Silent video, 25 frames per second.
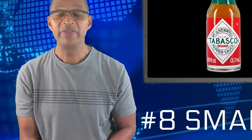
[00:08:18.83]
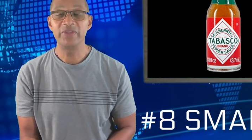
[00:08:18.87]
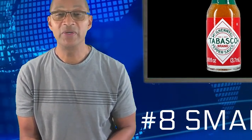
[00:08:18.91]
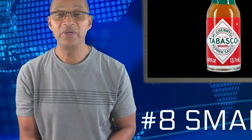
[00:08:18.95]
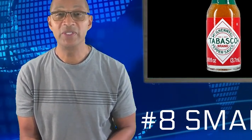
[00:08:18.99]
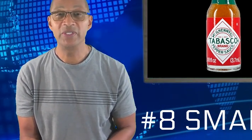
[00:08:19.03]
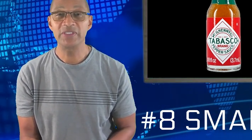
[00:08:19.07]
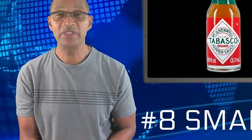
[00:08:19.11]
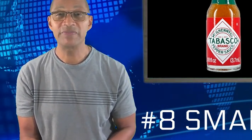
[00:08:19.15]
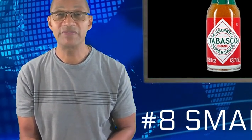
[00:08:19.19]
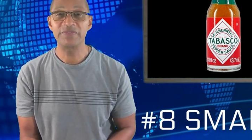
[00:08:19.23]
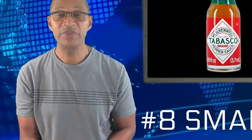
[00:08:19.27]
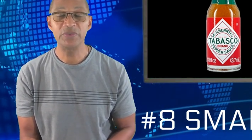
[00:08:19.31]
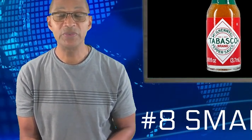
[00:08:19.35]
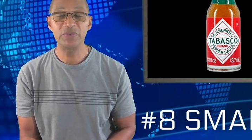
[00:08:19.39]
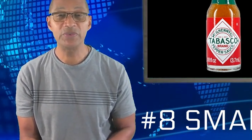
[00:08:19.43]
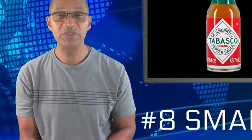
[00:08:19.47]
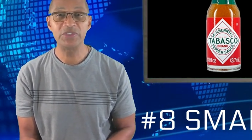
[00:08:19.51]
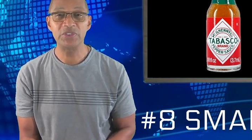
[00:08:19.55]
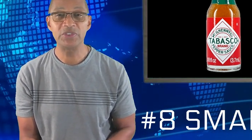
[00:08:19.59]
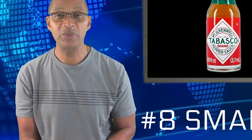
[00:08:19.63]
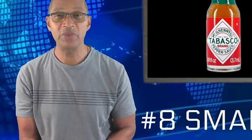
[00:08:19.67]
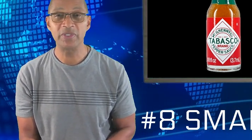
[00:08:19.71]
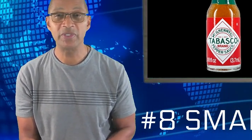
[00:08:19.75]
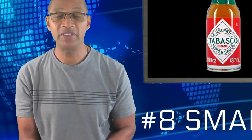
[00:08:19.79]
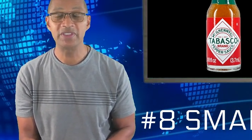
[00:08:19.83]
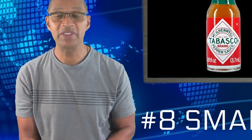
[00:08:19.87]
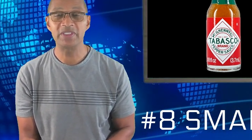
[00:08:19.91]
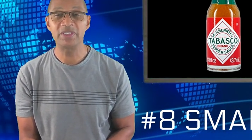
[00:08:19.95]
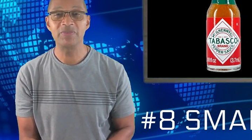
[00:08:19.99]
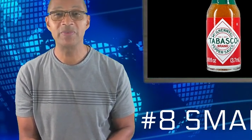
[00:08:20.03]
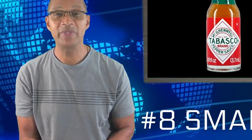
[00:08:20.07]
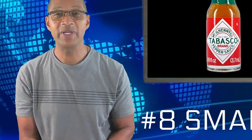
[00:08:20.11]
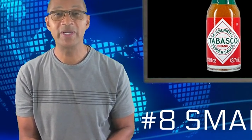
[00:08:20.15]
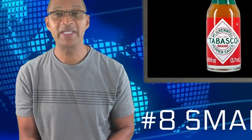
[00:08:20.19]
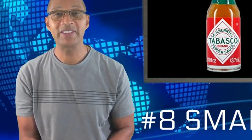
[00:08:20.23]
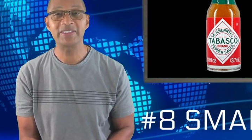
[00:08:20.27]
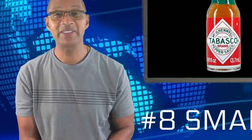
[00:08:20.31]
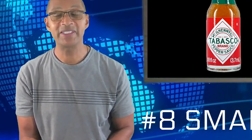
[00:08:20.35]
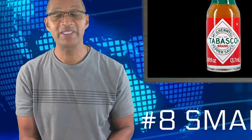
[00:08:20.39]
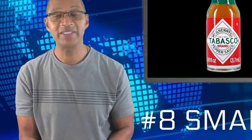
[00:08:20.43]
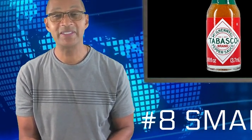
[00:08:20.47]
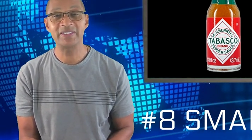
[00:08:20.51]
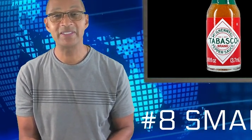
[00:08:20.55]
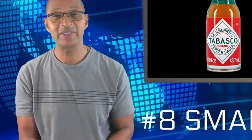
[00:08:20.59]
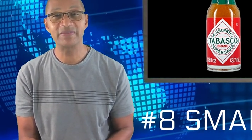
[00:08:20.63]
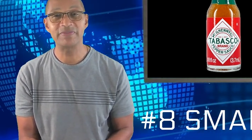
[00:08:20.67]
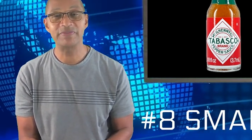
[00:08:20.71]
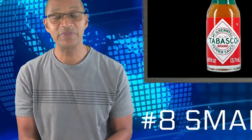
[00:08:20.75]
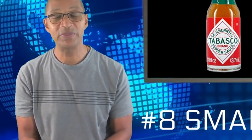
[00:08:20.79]
There is a food shortage. And when I say
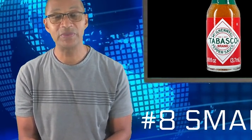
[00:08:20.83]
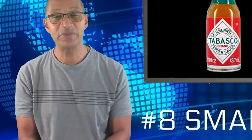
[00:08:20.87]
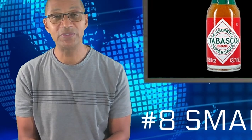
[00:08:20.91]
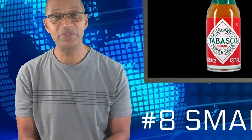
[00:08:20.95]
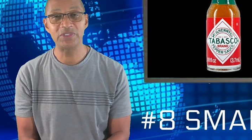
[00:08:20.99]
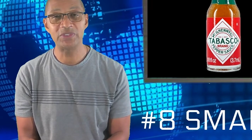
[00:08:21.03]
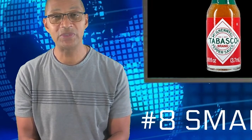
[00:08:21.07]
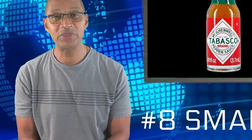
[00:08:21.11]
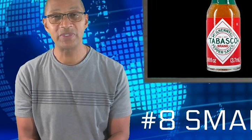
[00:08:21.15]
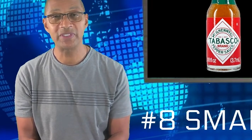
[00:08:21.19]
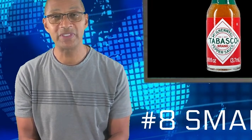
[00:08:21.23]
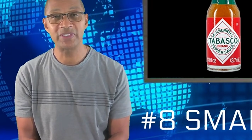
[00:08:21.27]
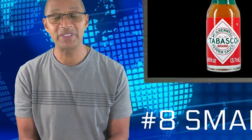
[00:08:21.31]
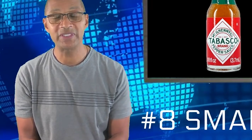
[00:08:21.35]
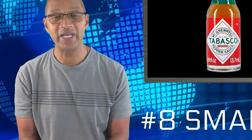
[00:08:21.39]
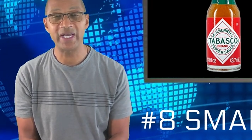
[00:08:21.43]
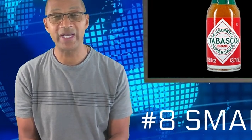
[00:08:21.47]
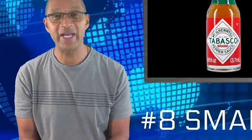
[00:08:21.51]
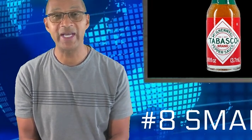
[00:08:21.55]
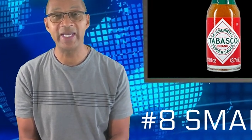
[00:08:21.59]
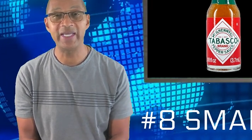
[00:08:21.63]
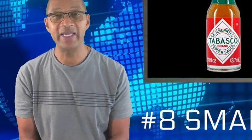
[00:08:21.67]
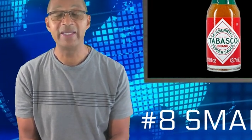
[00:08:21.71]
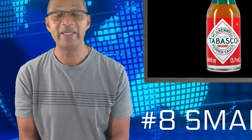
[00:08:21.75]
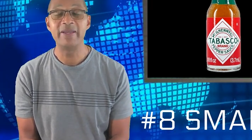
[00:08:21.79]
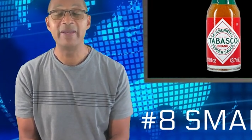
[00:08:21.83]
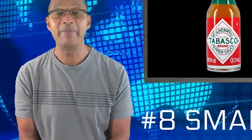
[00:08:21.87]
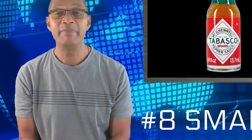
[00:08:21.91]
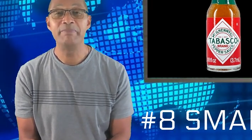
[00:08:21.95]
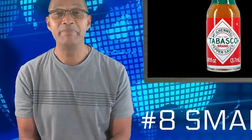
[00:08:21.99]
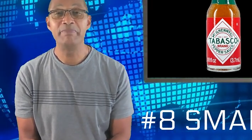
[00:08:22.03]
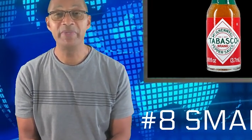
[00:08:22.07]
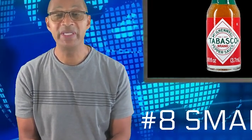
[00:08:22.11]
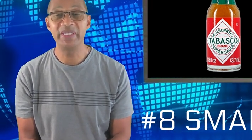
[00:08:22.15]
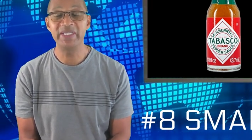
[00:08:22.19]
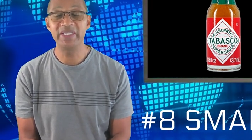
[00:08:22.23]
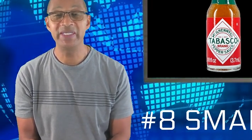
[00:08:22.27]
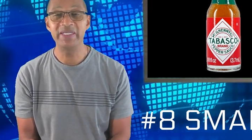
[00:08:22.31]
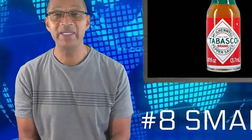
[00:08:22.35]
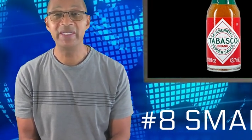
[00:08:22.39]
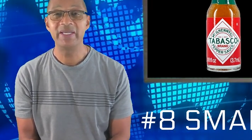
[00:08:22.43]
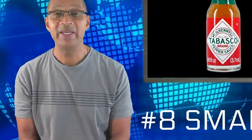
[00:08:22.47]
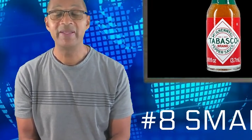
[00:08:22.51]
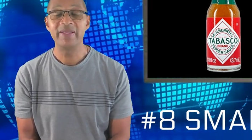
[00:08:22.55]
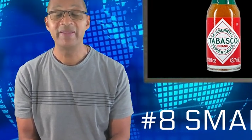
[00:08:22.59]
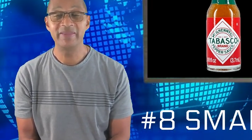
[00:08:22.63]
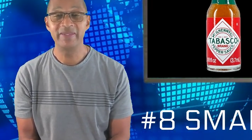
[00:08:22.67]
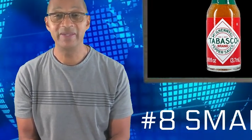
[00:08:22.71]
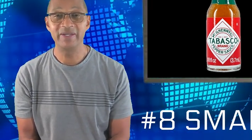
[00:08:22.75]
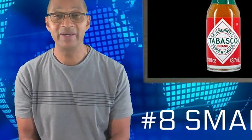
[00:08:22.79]
there's a food shortage, I
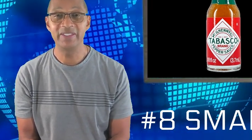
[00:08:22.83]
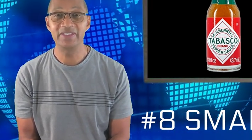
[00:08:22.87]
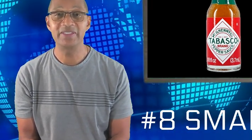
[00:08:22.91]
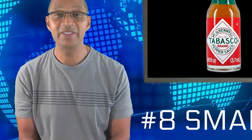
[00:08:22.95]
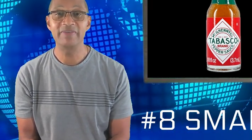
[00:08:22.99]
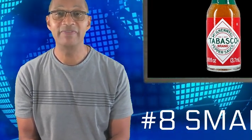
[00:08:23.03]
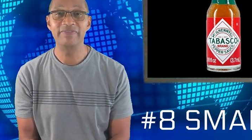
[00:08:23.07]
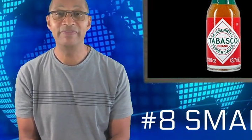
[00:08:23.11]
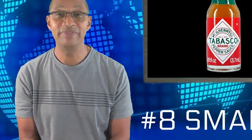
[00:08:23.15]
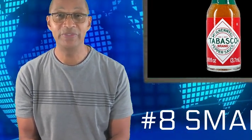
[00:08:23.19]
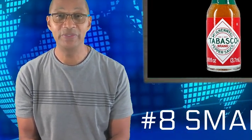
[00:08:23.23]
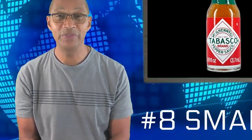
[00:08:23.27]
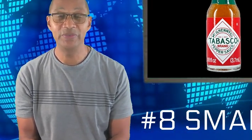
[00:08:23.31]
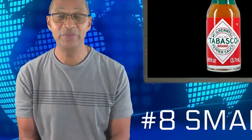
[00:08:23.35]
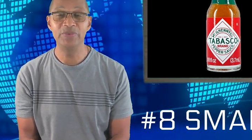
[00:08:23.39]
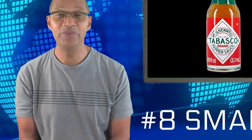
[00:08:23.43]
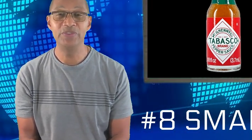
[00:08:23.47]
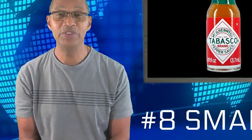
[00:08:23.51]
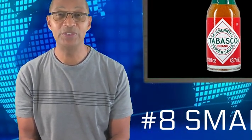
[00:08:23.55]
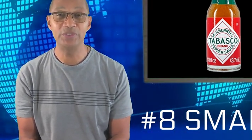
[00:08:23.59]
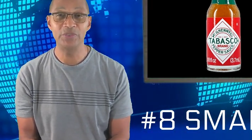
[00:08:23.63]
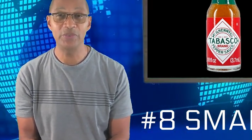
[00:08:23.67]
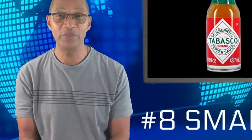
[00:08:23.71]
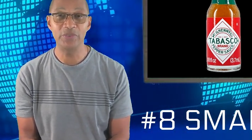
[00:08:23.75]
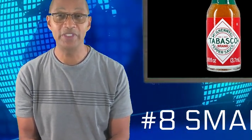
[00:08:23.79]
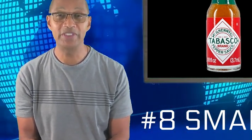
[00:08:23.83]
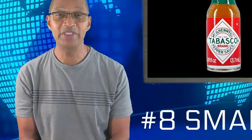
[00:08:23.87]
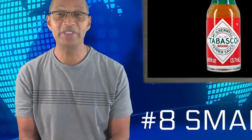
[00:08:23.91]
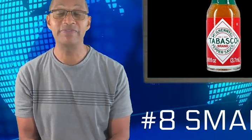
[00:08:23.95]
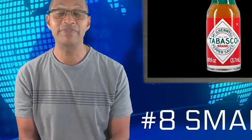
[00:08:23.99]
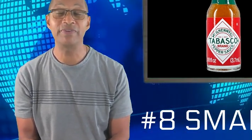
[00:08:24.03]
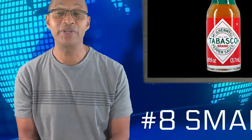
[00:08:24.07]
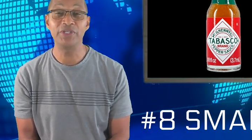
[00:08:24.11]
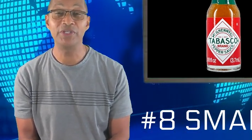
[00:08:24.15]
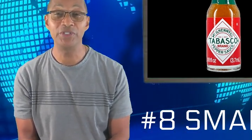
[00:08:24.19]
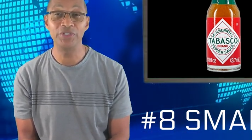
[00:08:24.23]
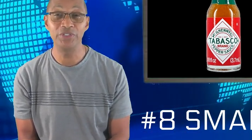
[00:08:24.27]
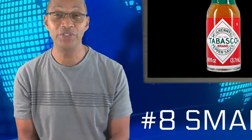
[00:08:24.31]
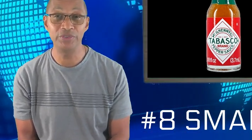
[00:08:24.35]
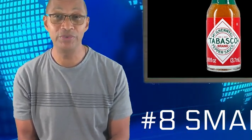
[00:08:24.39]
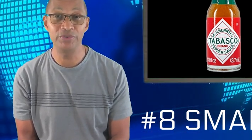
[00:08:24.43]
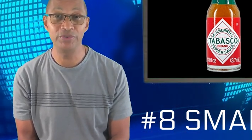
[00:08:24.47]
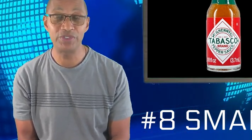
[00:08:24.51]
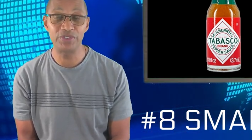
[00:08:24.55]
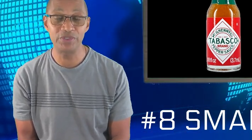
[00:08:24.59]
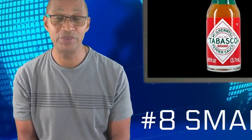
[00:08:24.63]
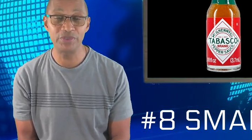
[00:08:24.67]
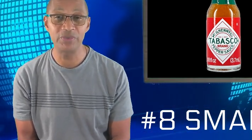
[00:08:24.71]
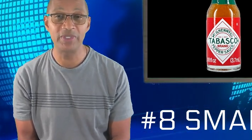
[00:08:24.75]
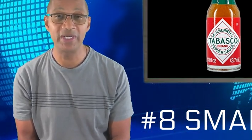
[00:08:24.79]
mean there is a food shortage for
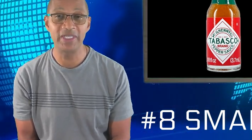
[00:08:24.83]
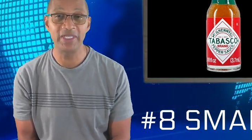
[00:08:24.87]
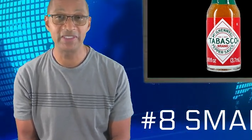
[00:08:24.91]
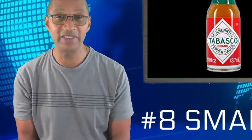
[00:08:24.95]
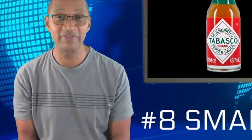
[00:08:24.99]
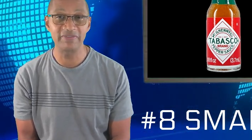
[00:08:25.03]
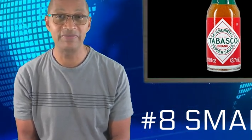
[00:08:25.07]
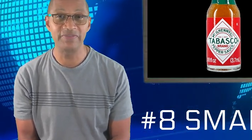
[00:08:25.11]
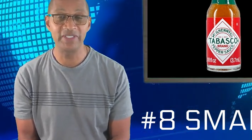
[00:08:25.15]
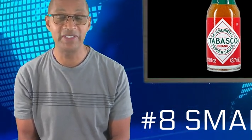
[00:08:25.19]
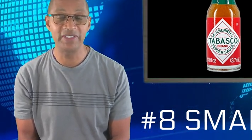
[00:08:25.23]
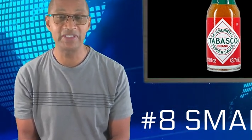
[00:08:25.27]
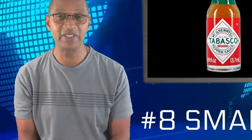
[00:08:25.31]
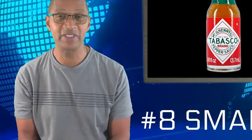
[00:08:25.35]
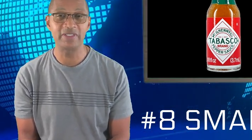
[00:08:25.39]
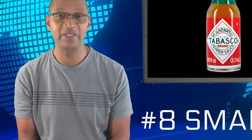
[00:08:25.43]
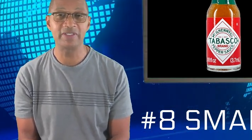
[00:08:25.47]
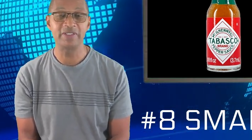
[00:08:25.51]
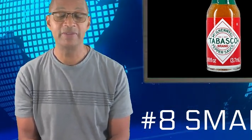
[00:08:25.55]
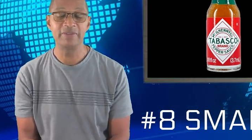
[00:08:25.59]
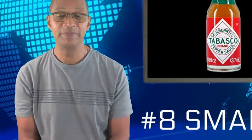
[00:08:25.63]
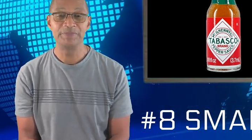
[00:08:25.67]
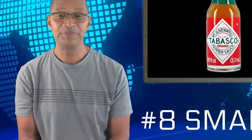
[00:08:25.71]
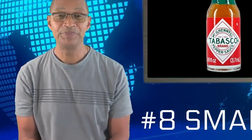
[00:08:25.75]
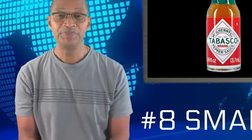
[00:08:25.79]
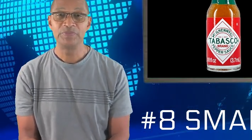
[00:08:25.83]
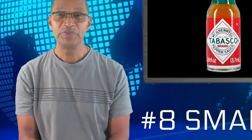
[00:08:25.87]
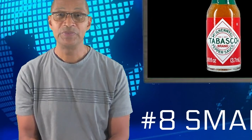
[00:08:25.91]
you too as a visitor.